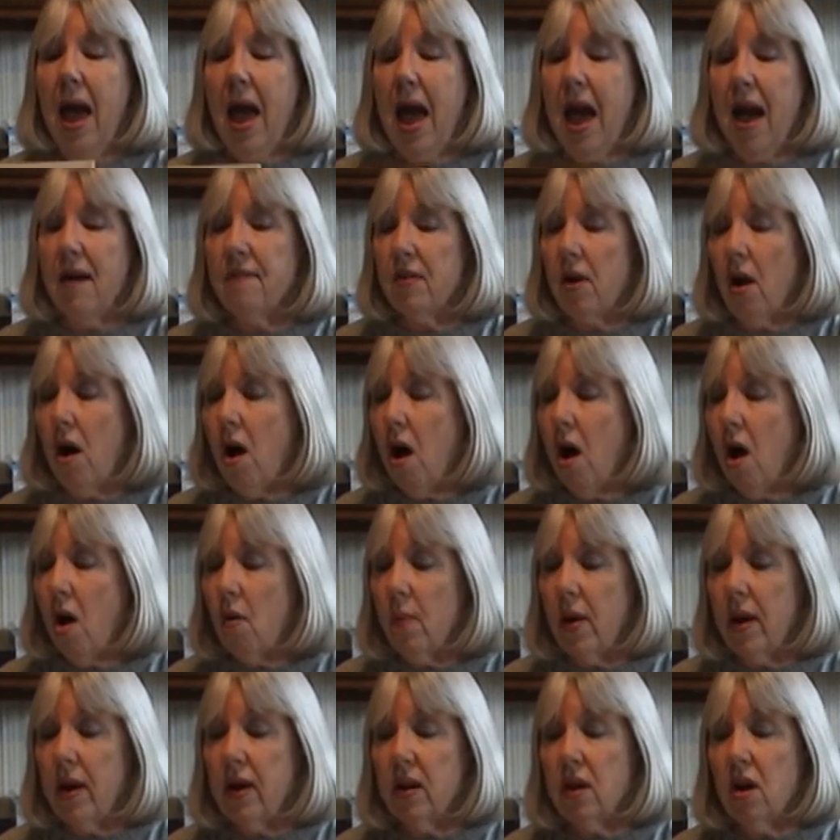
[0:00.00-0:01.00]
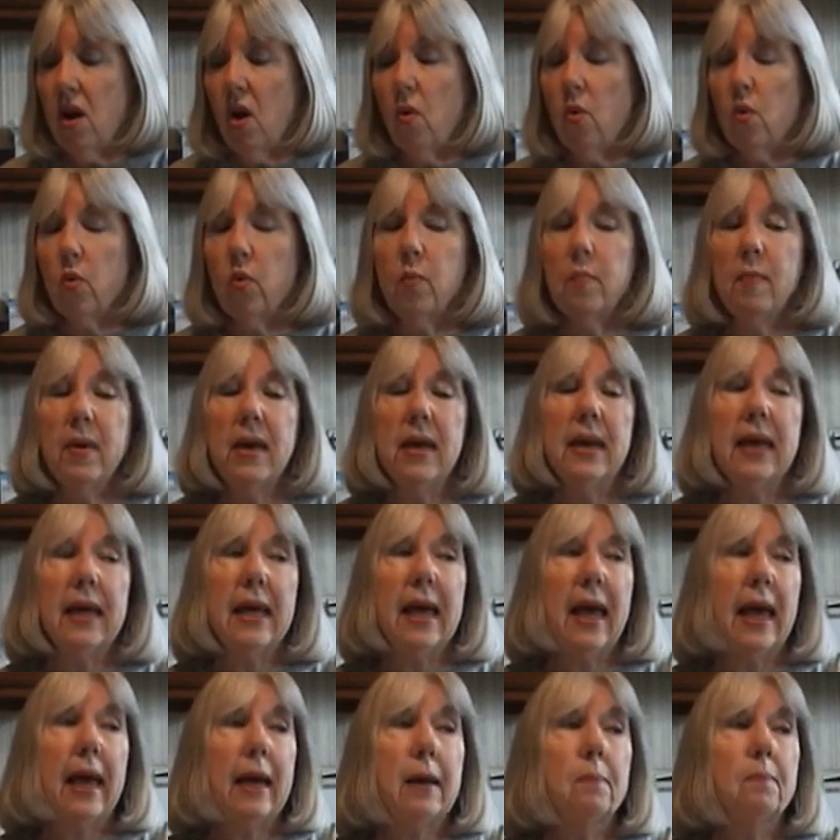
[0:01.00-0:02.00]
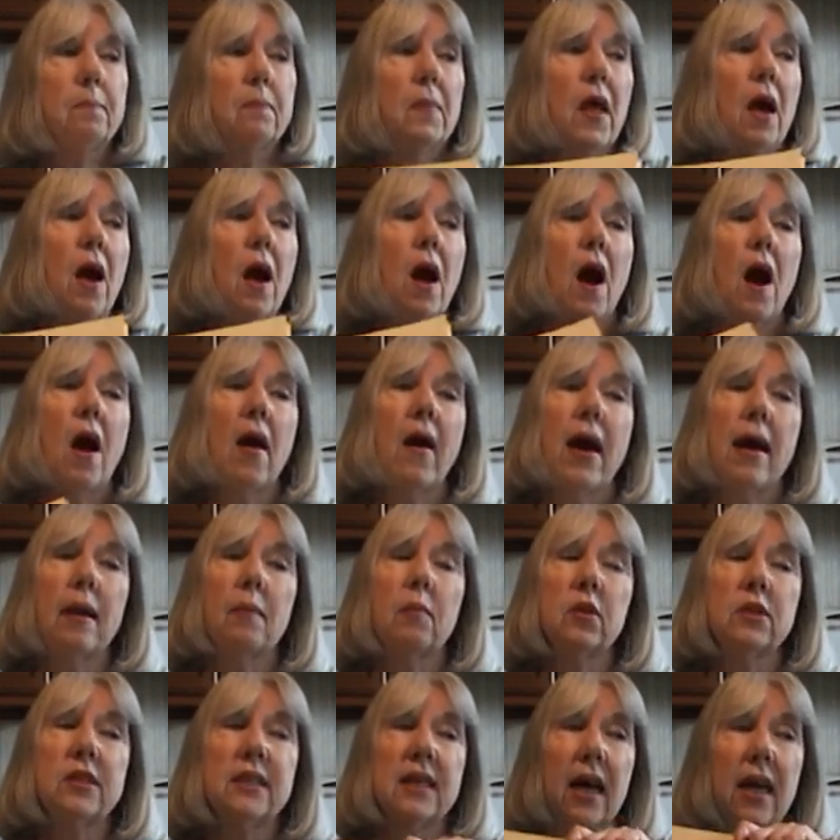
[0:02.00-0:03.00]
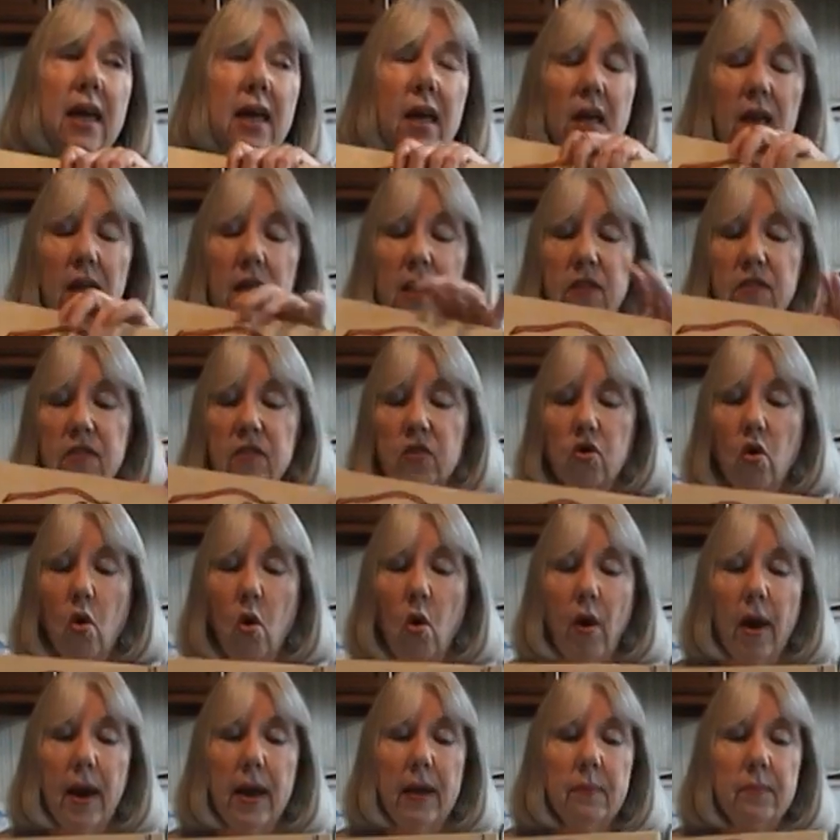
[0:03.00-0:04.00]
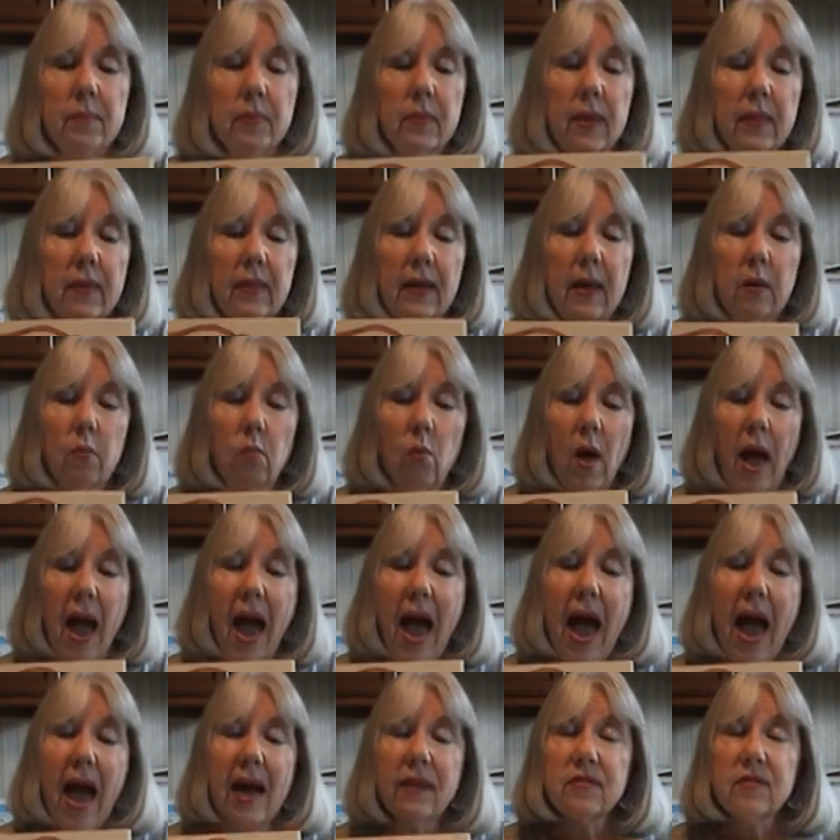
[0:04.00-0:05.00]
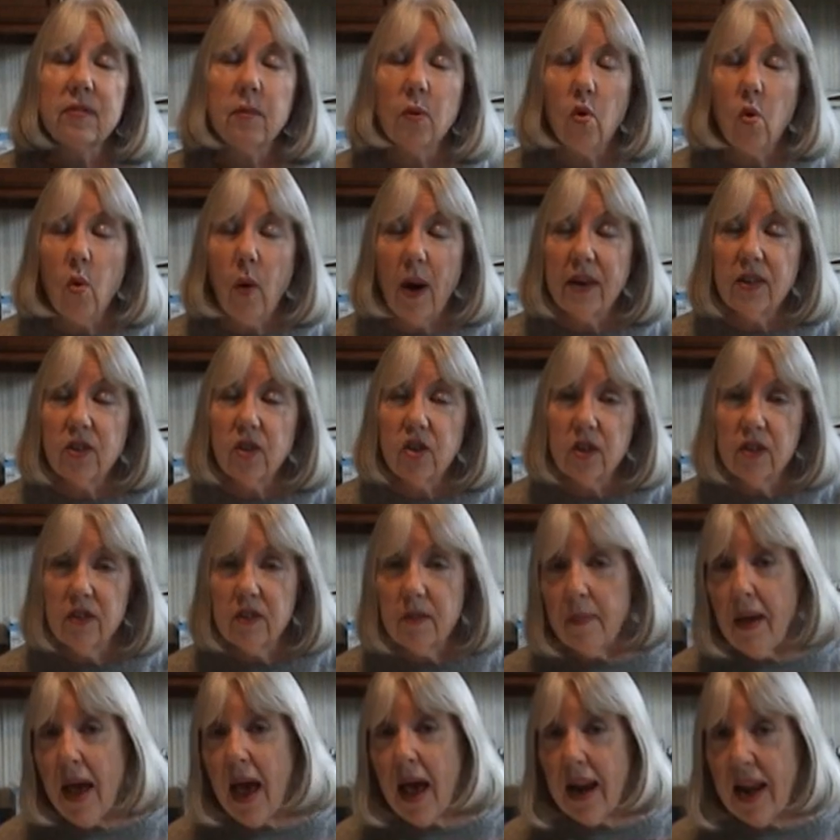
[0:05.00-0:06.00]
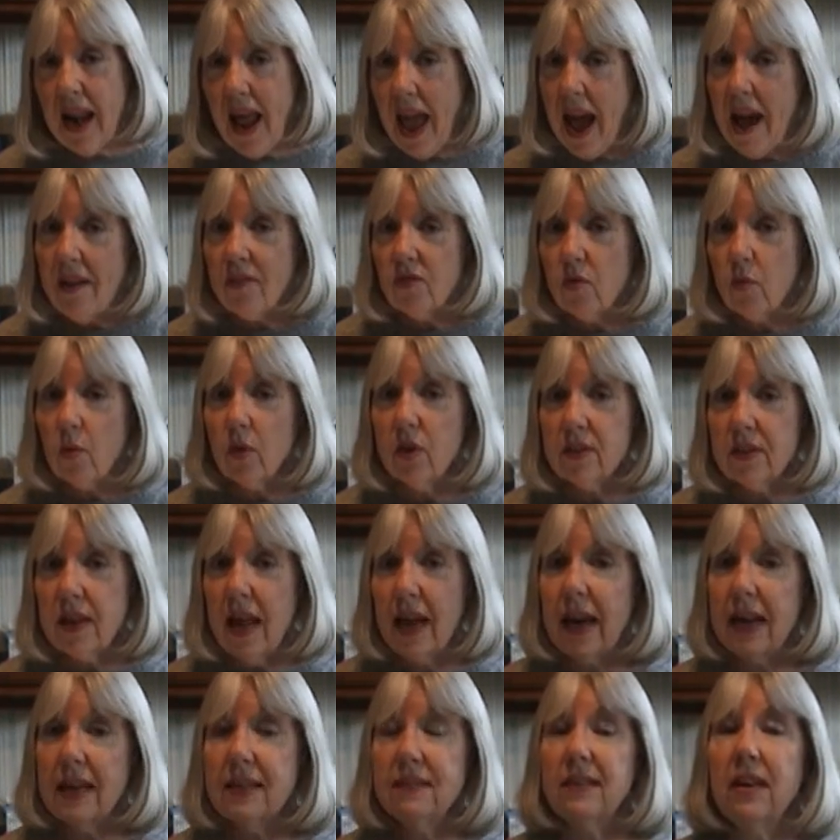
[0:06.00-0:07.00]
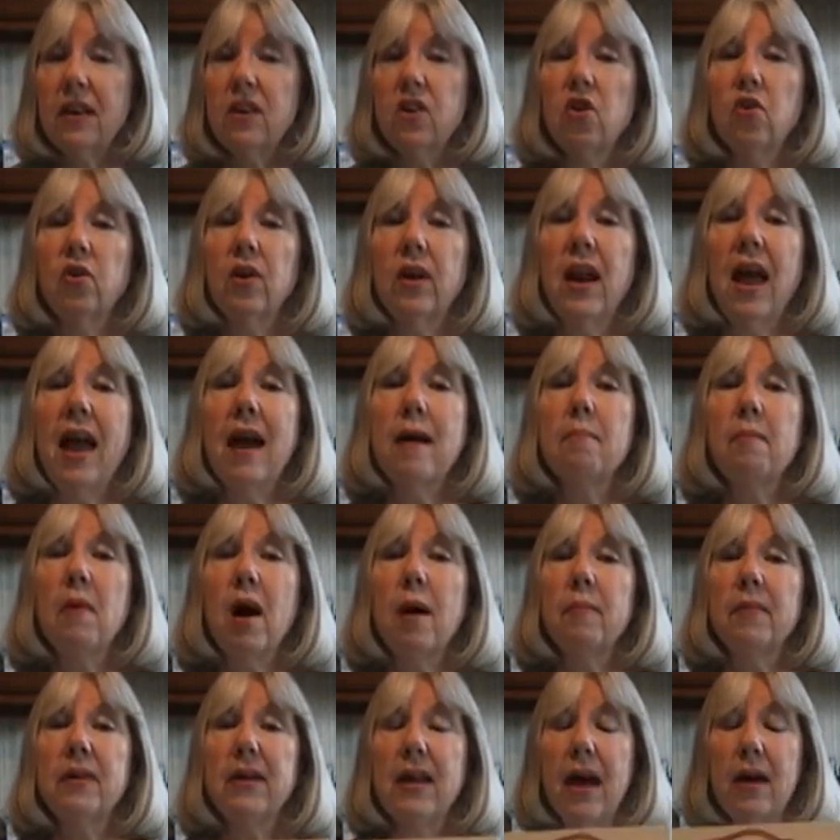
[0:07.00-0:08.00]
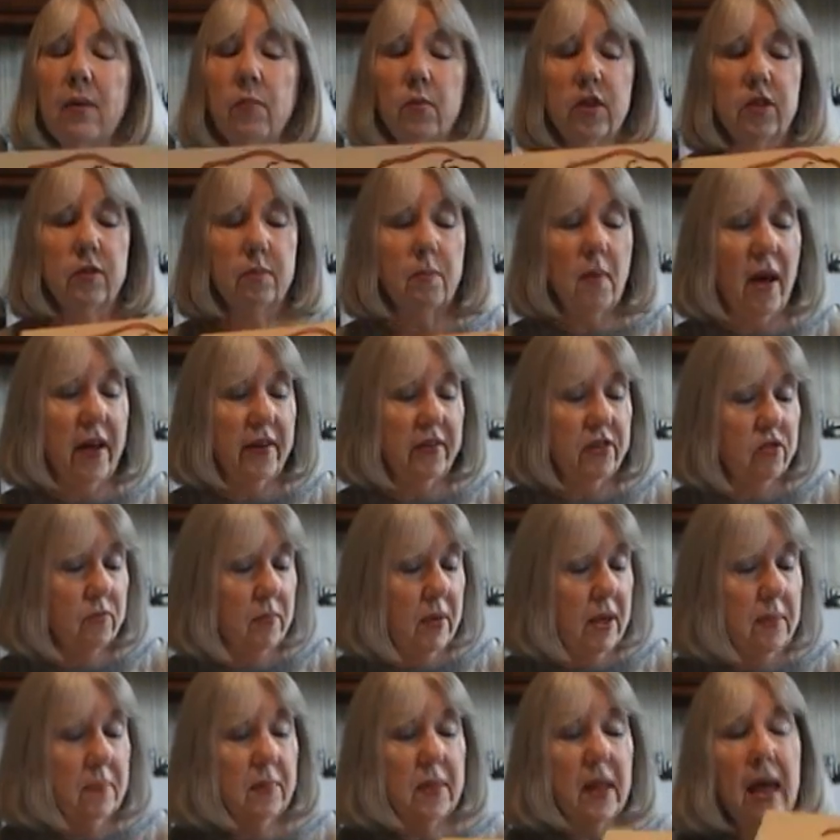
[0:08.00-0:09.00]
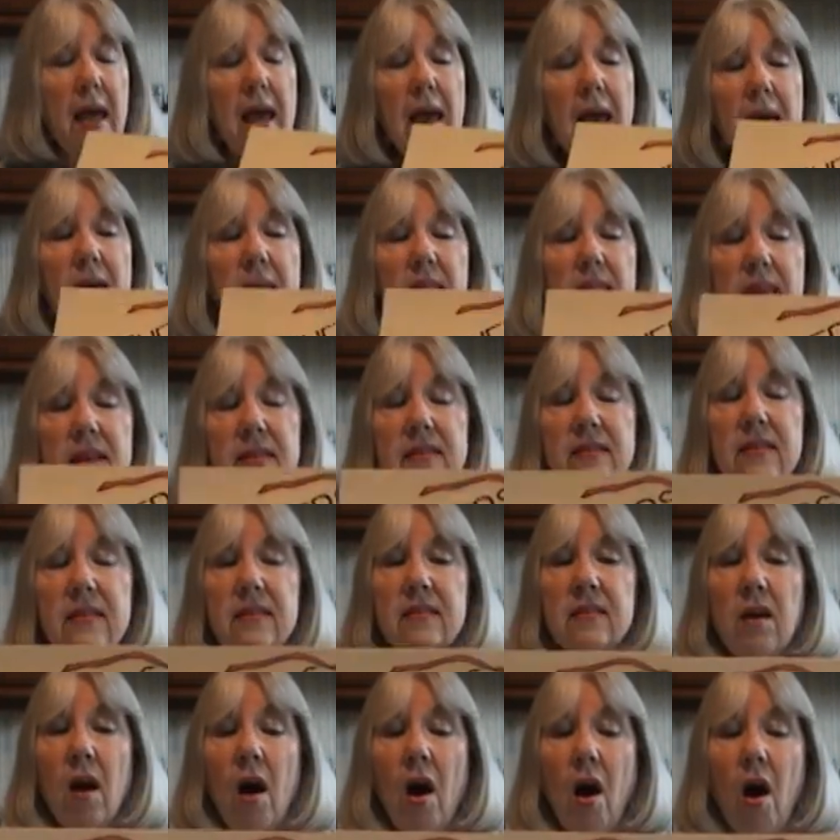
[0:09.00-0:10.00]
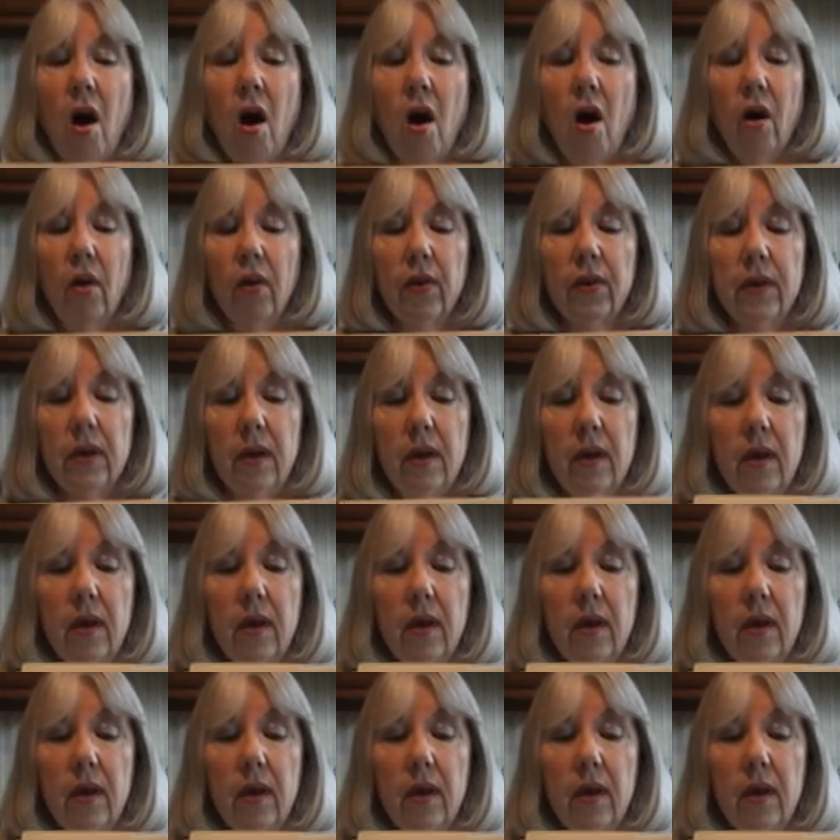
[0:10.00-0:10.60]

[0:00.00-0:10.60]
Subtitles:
have it all ready to go when we meet again. All right, I'm going to tell you a little story, then we'll have some questions about it afterwards. Like I said, you can have mom and dad respond to me. This is called